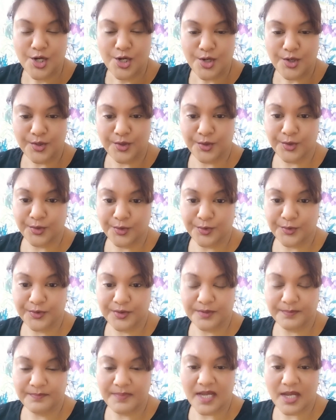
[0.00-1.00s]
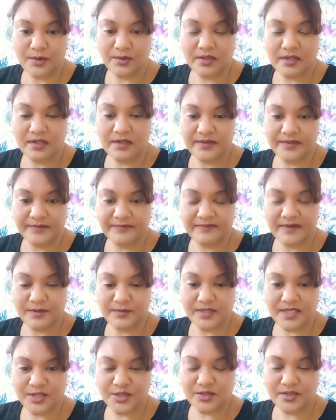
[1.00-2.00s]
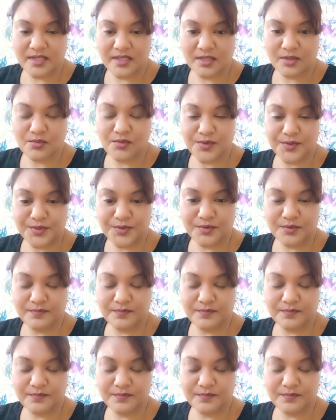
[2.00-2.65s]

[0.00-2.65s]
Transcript: the powder, the foundation and the contour